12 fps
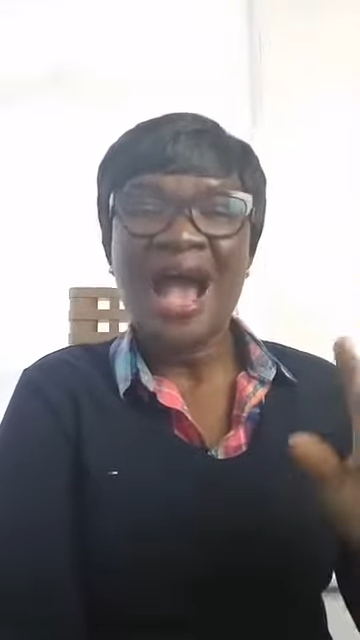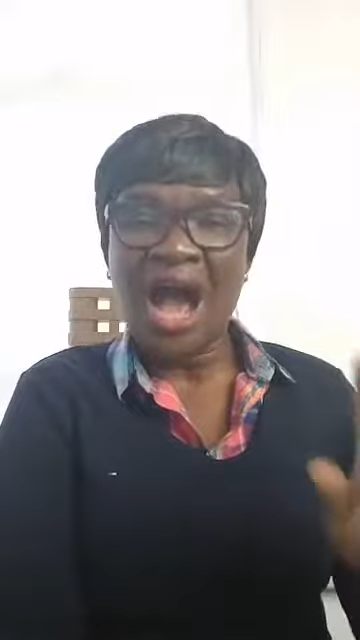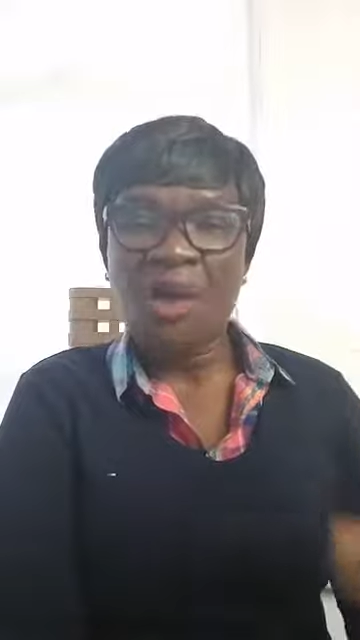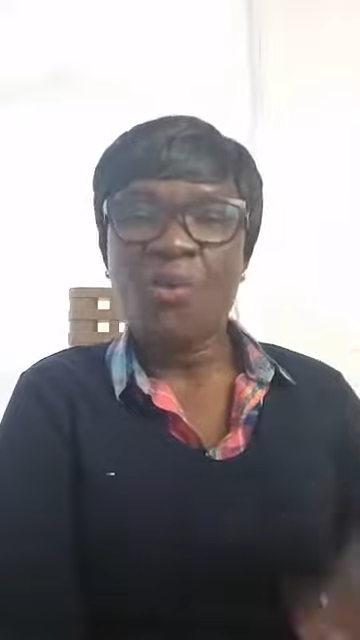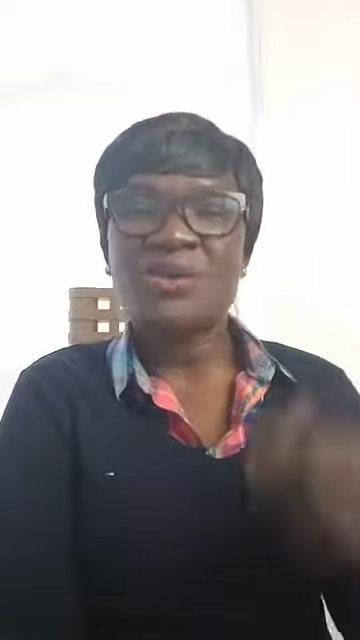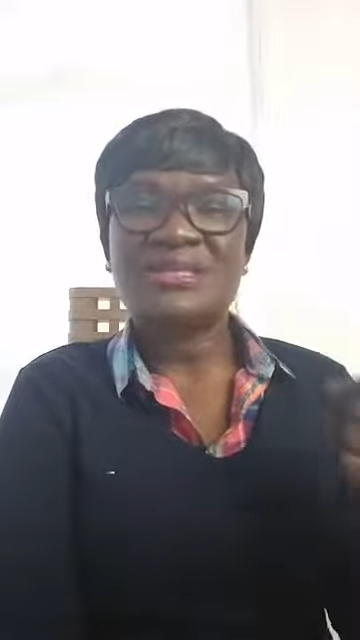
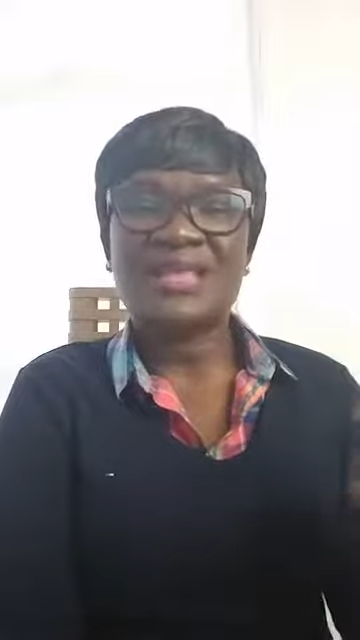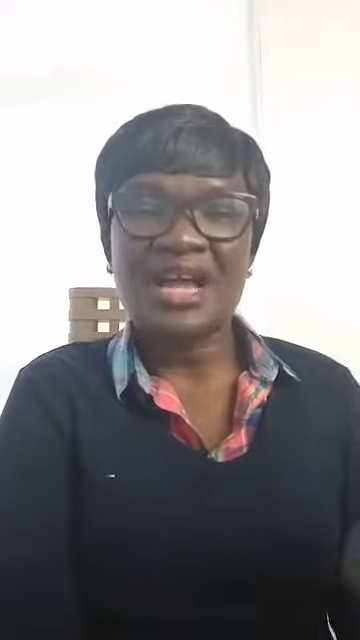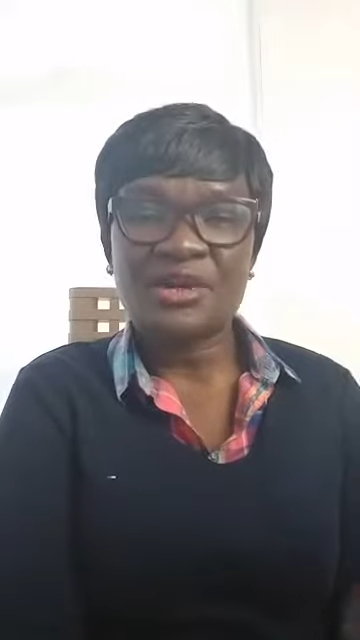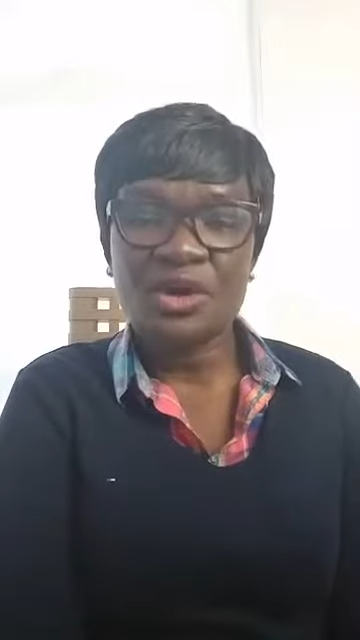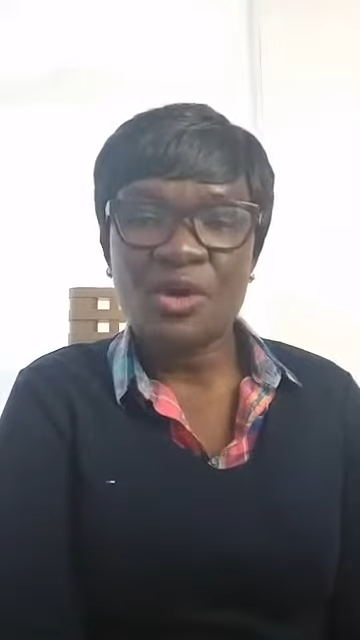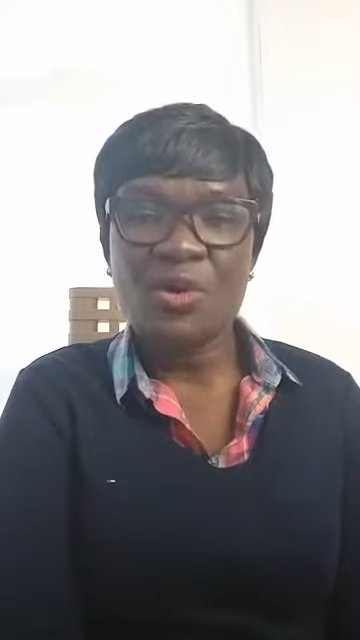And once
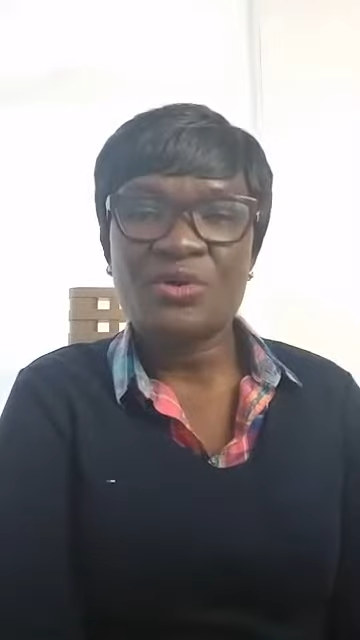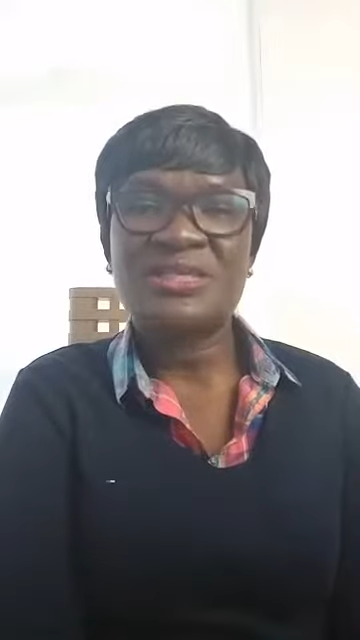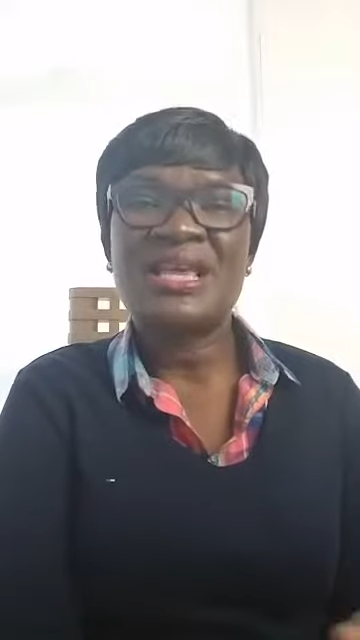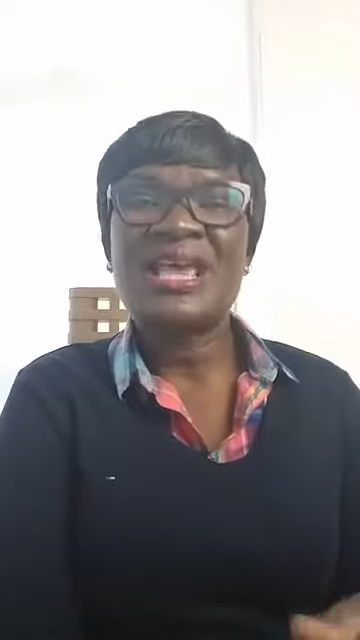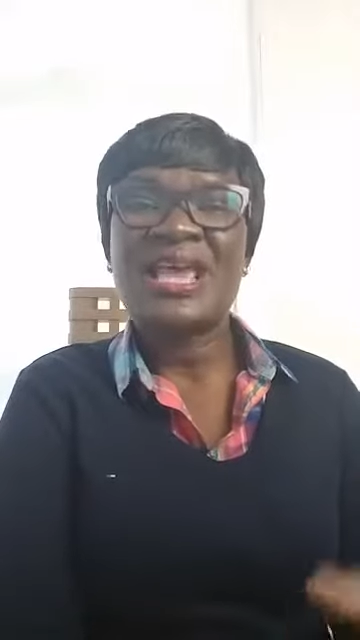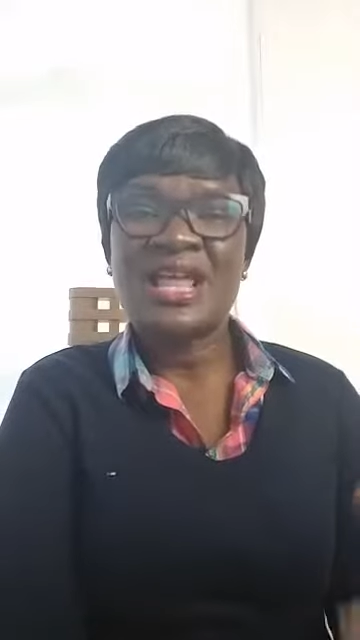that
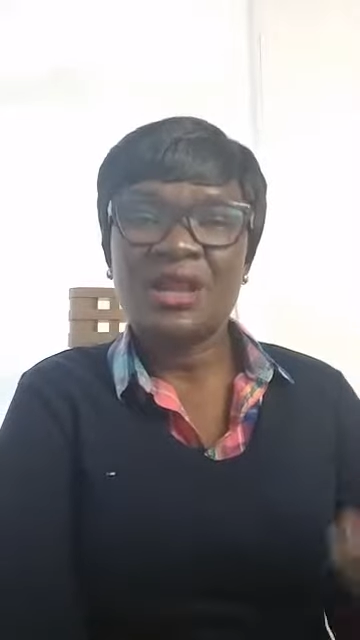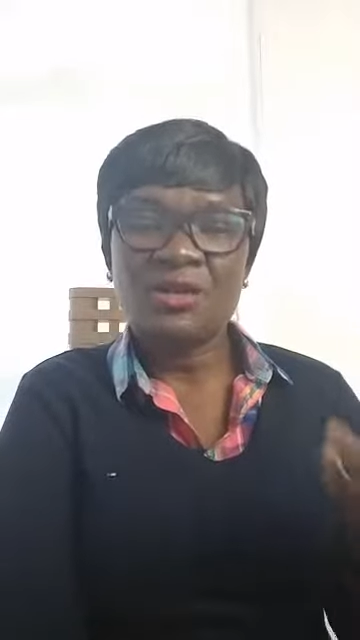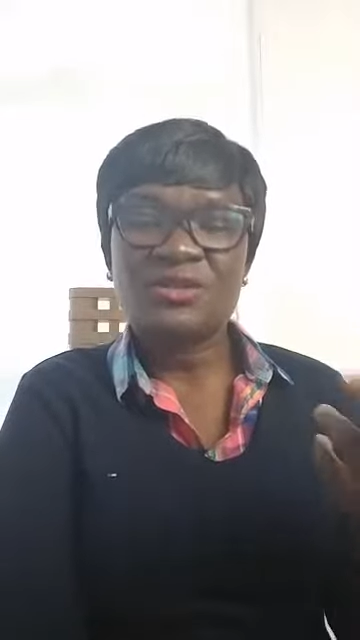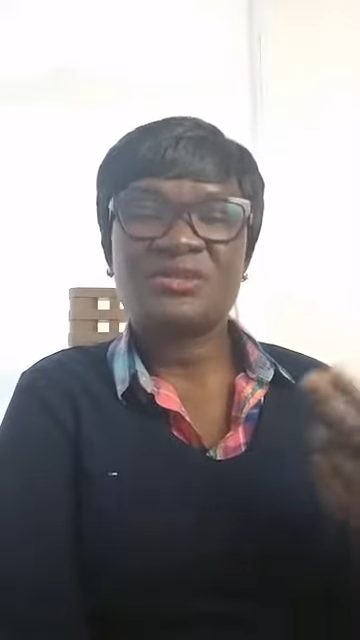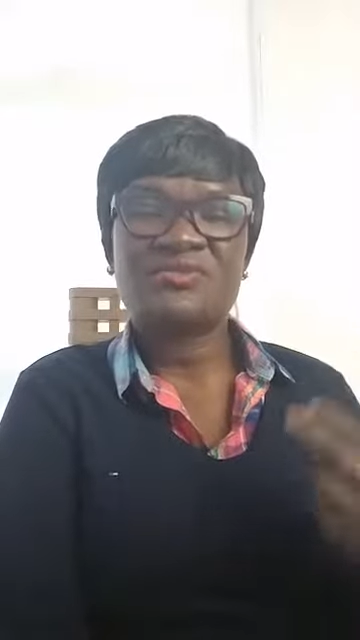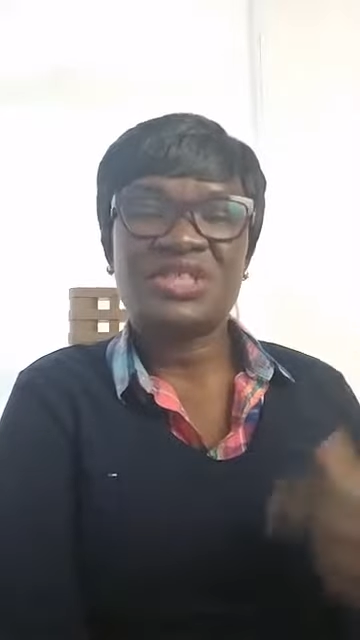goes, a
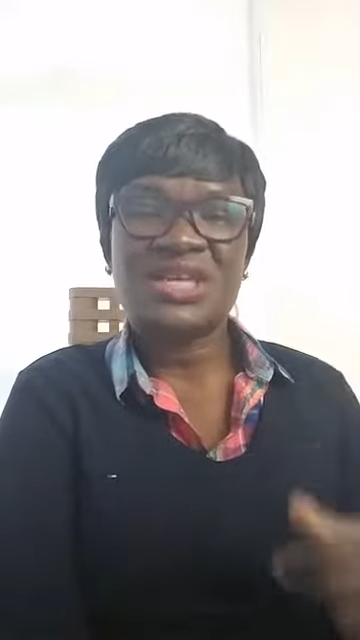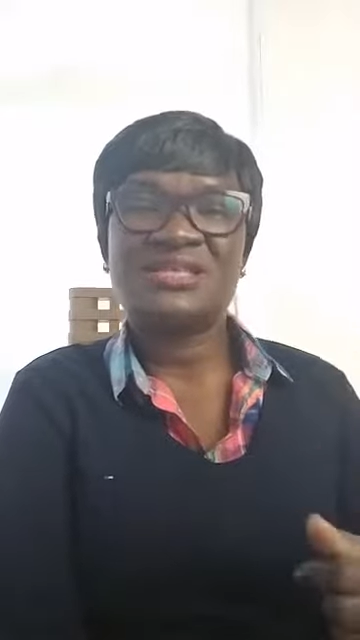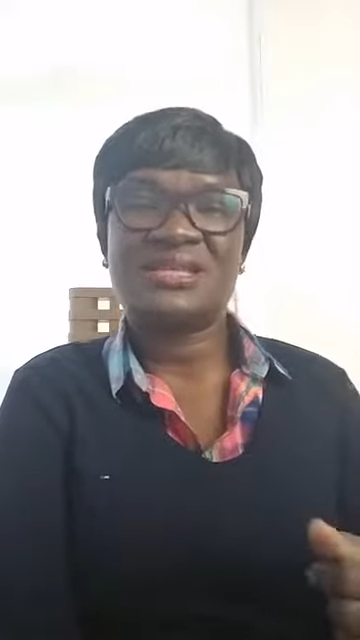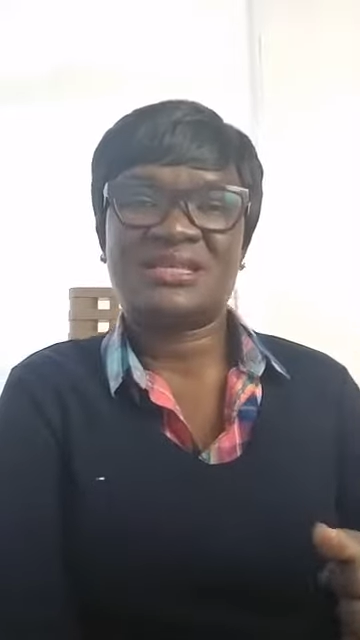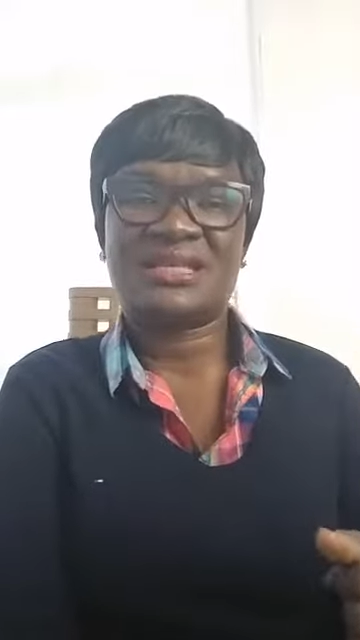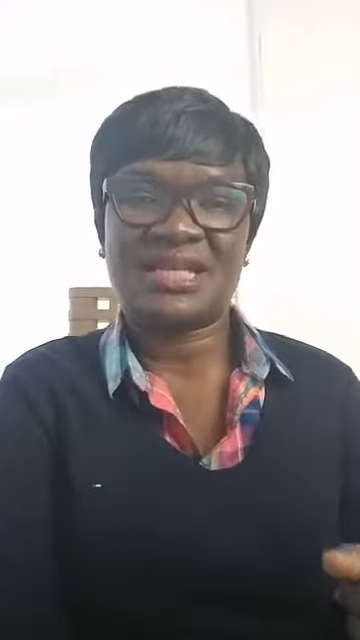lot of
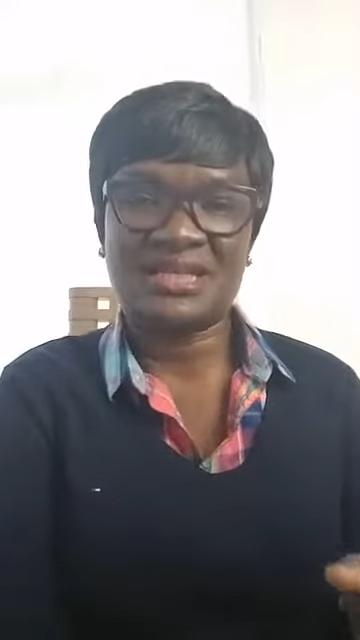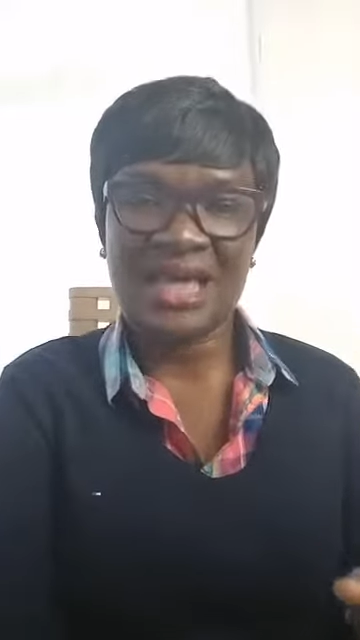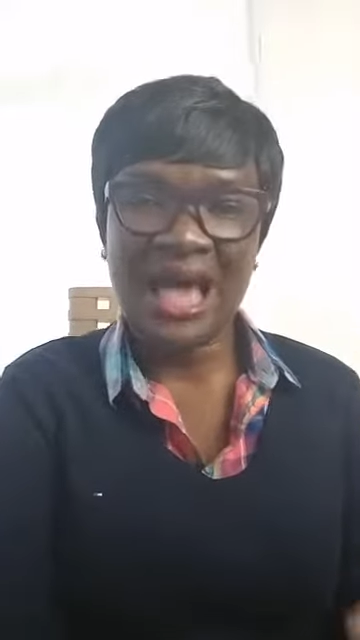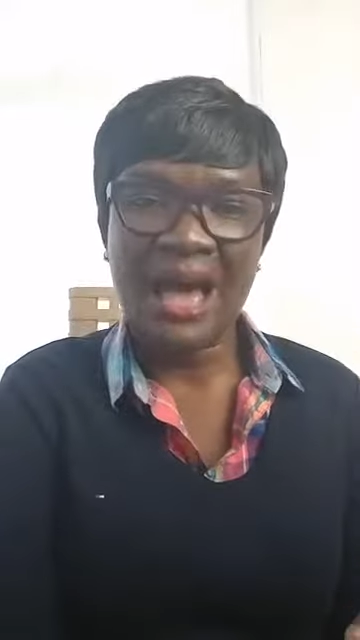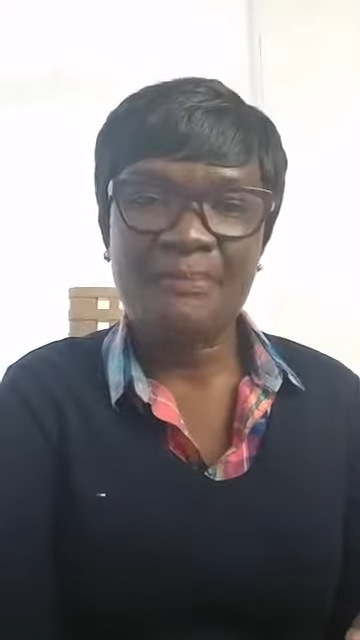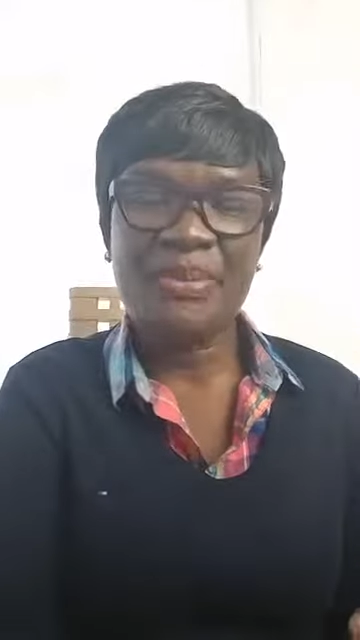changes start to
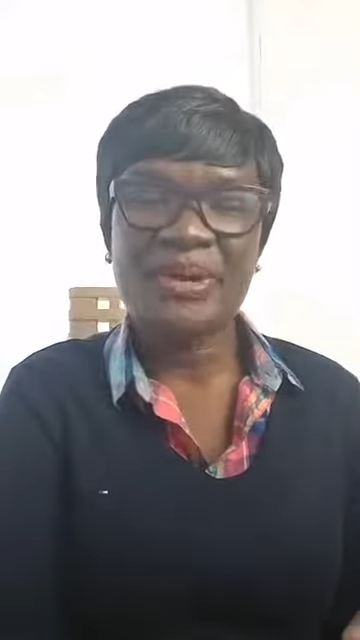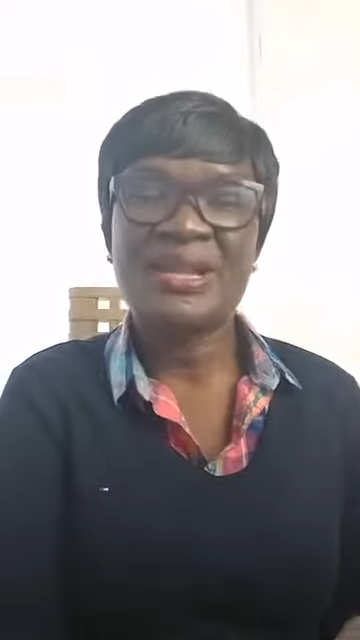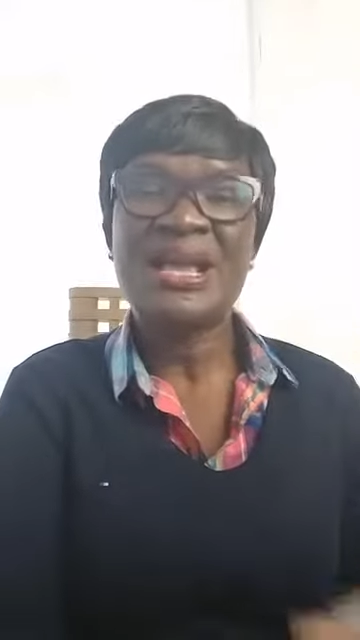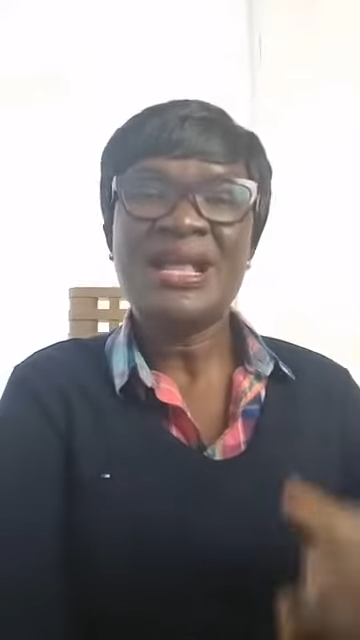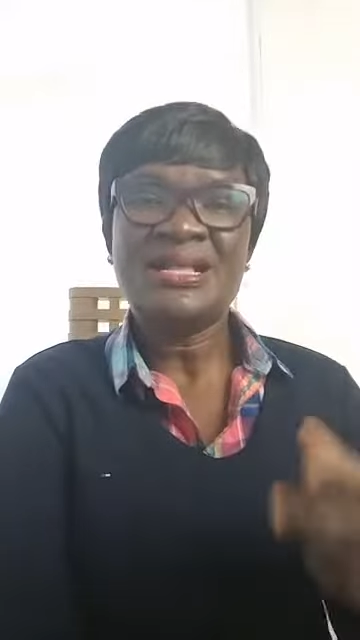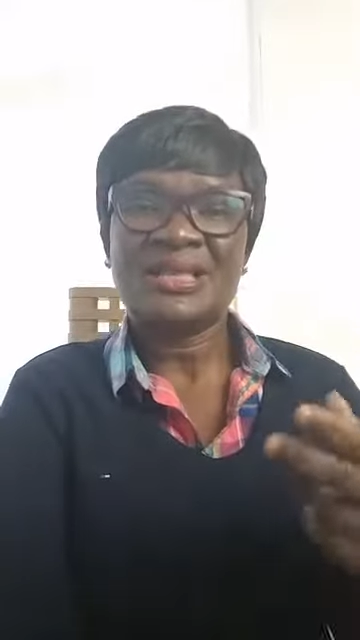happen.